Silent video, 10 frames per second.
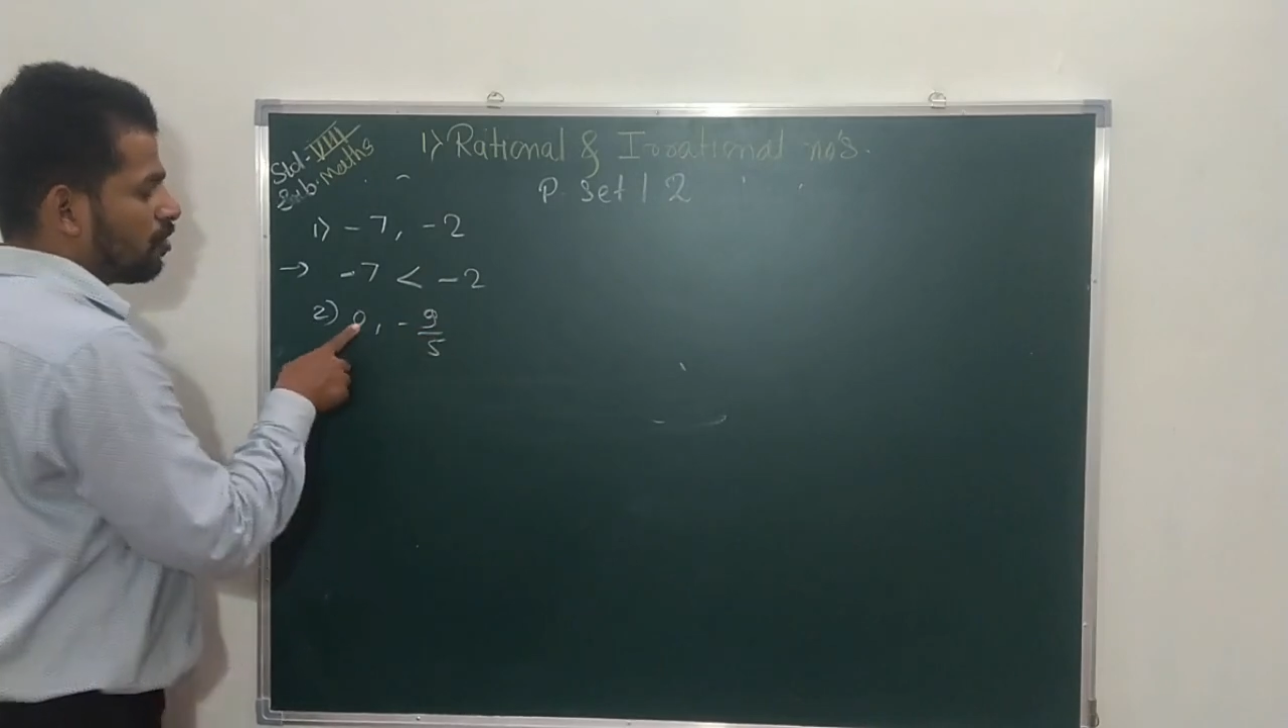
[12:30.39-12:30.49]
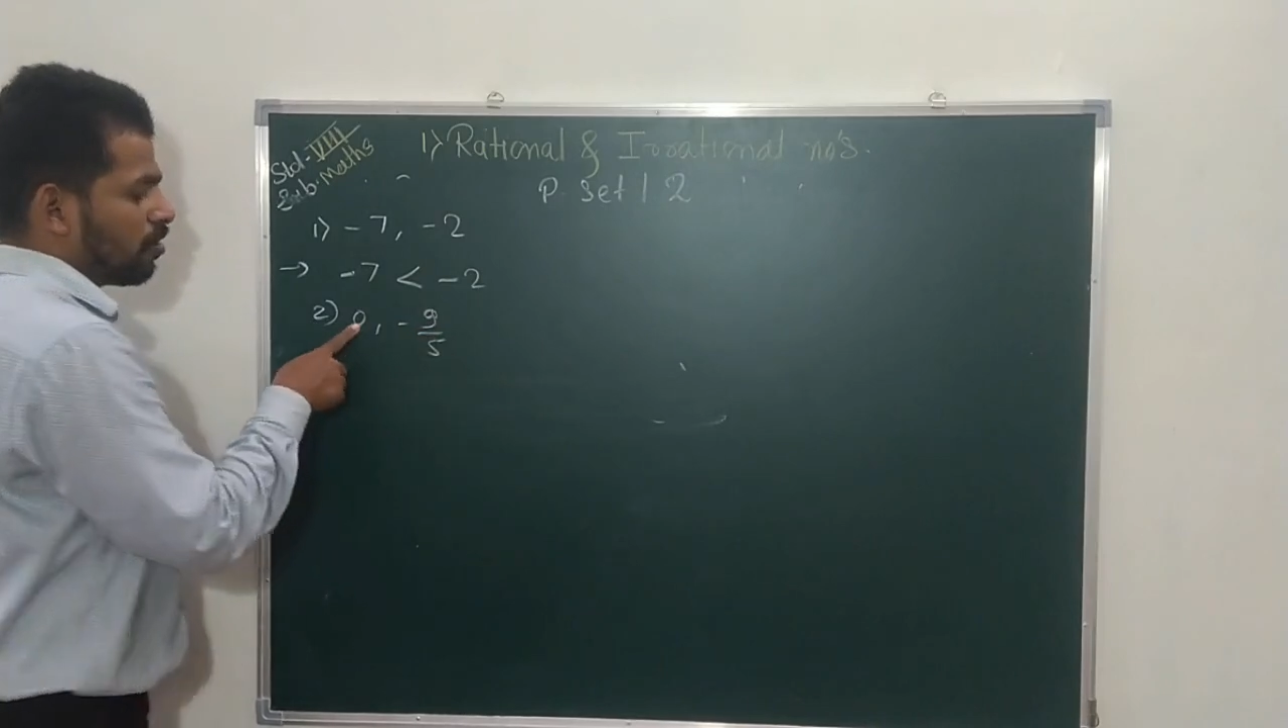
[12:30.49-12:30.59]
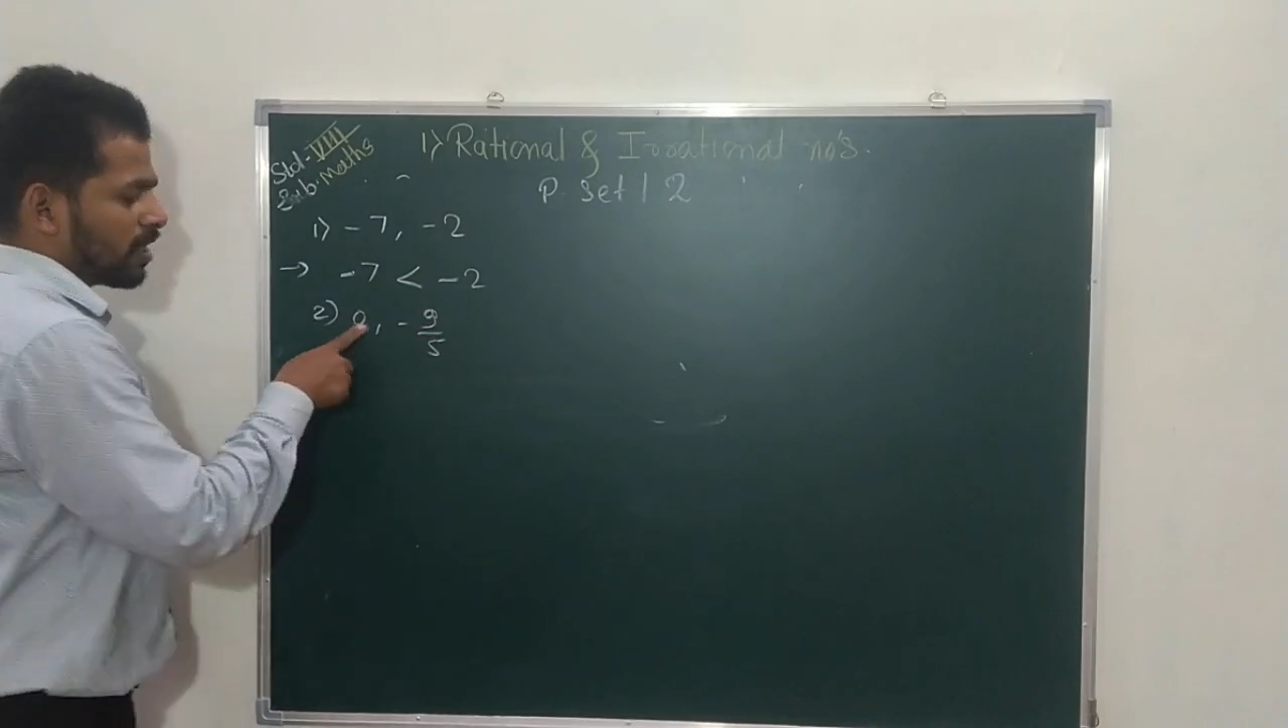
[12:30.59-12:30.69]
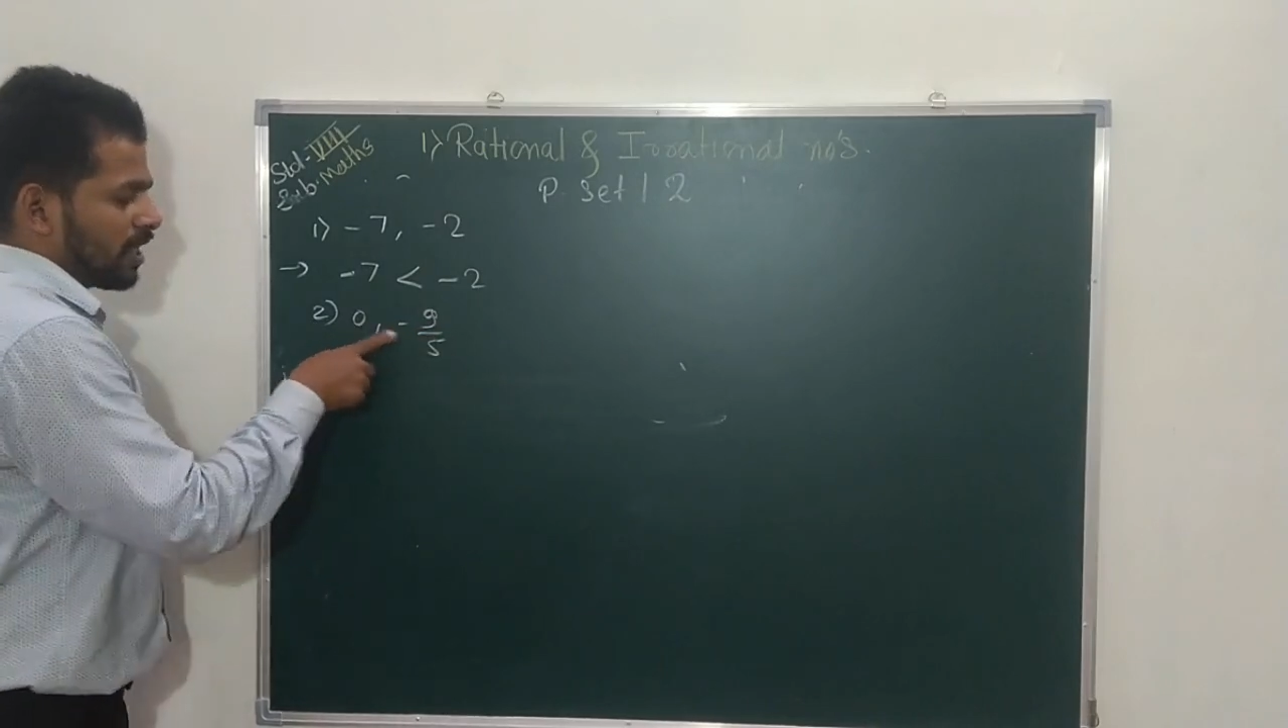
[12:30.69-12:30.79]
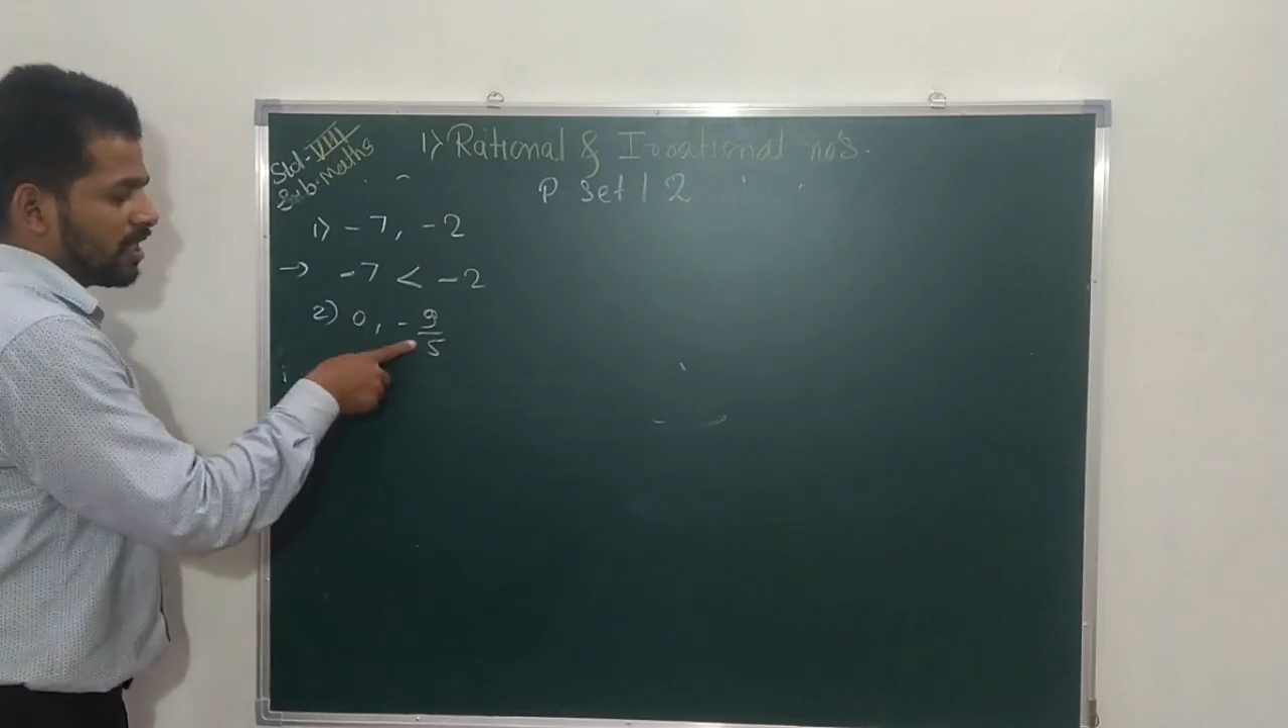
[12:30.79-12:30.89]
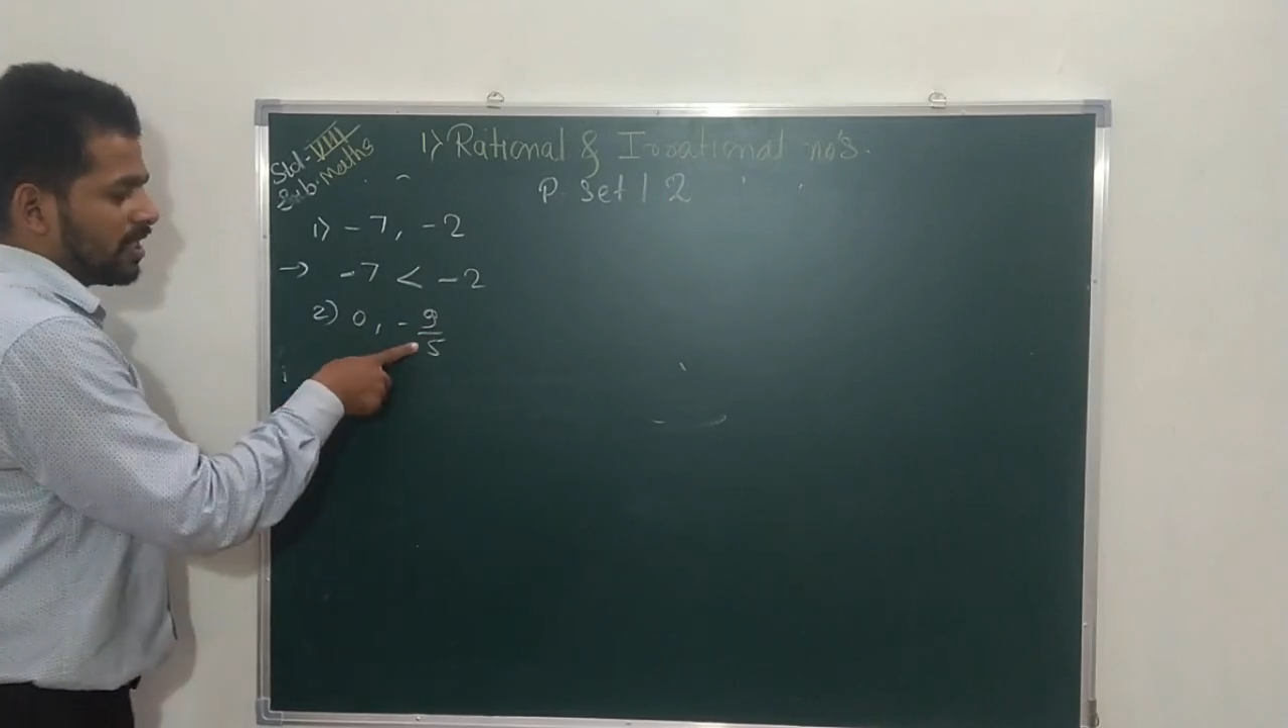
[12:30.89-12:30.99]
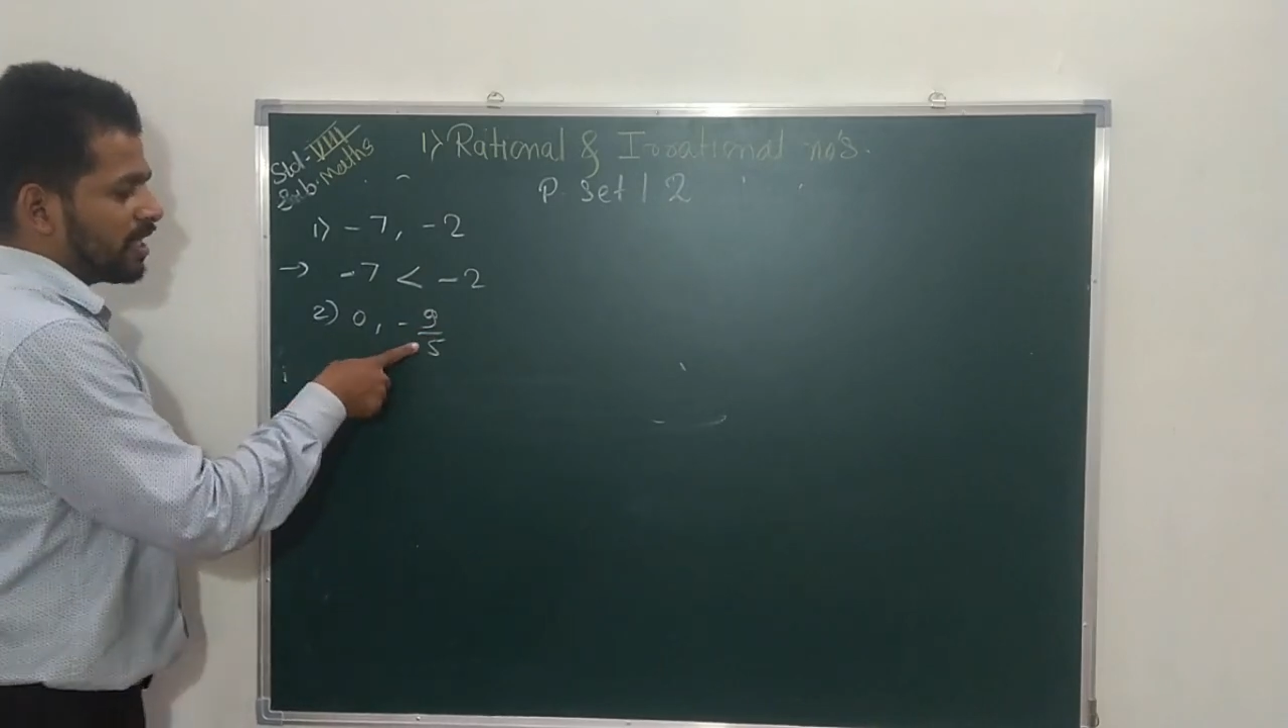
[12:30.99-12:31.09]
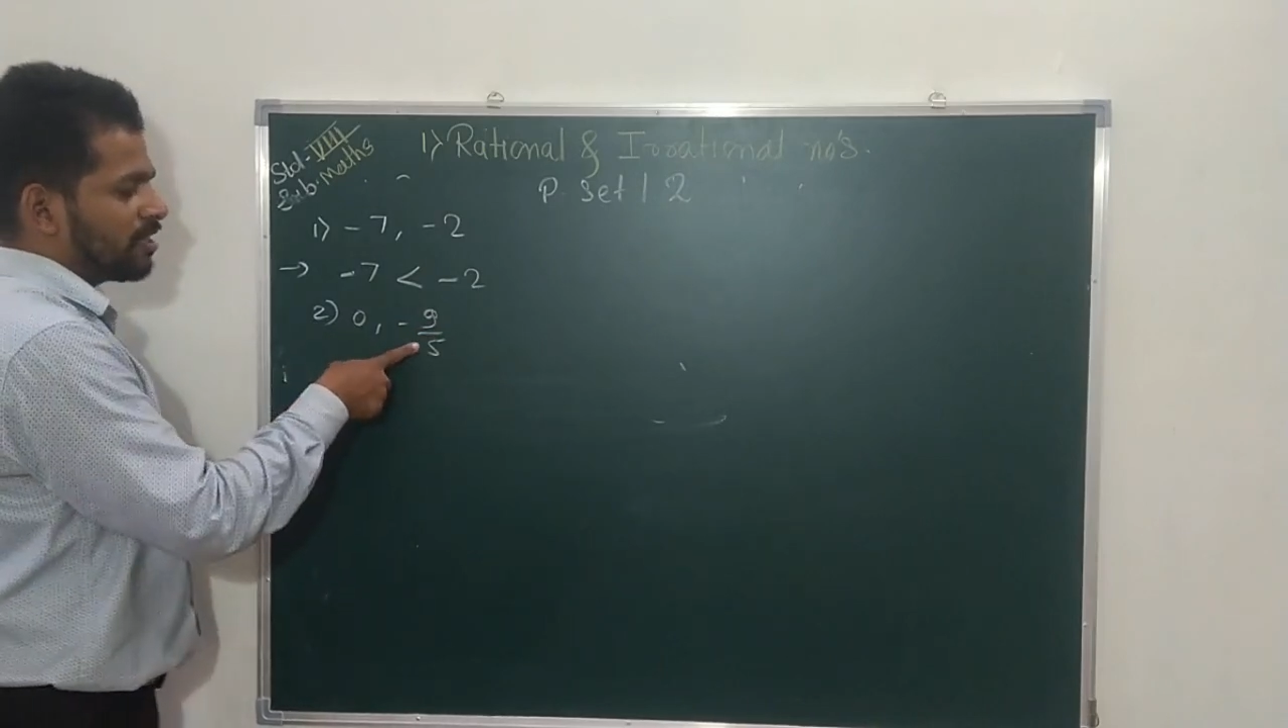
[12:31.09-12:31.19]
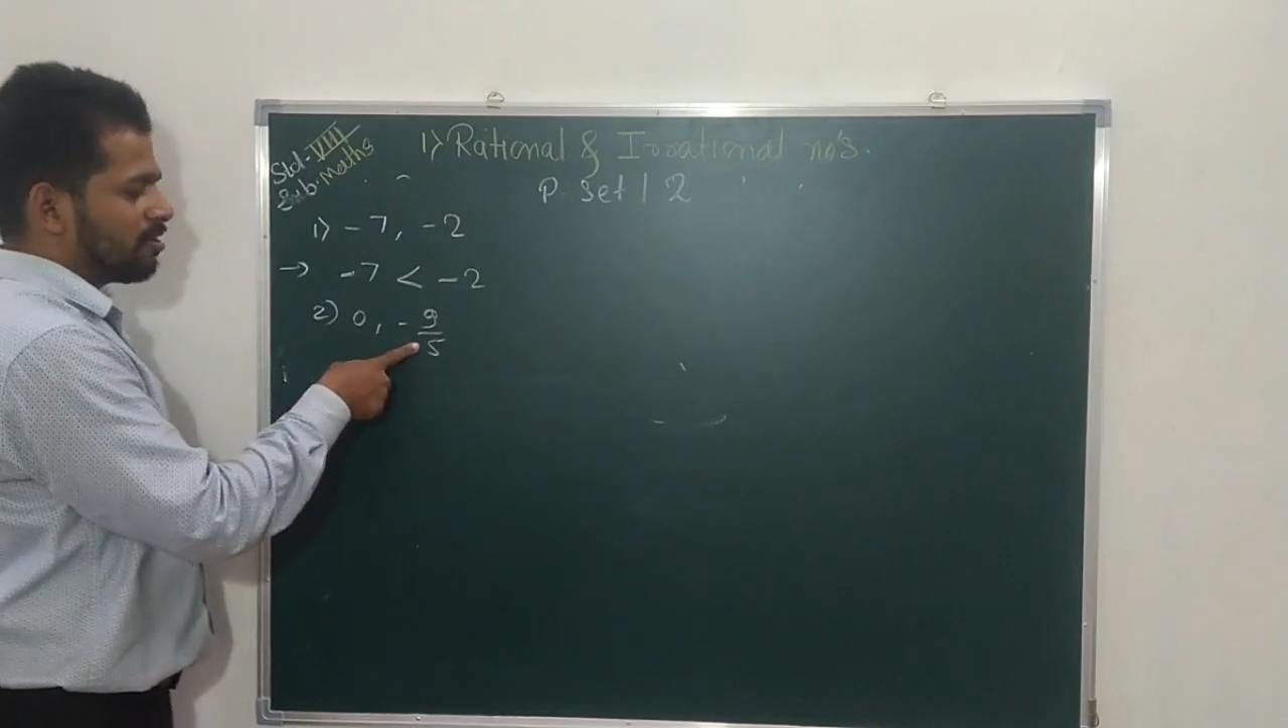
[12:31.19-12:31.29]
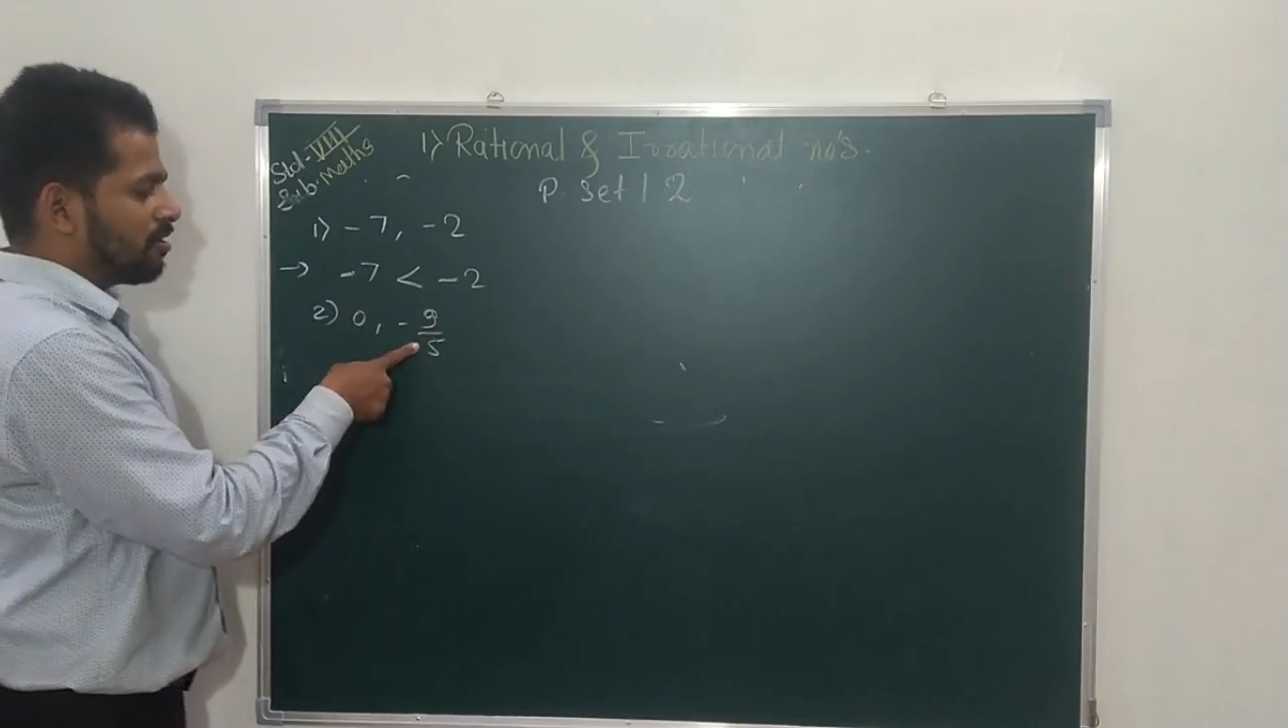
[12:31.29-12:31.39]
Okay, negative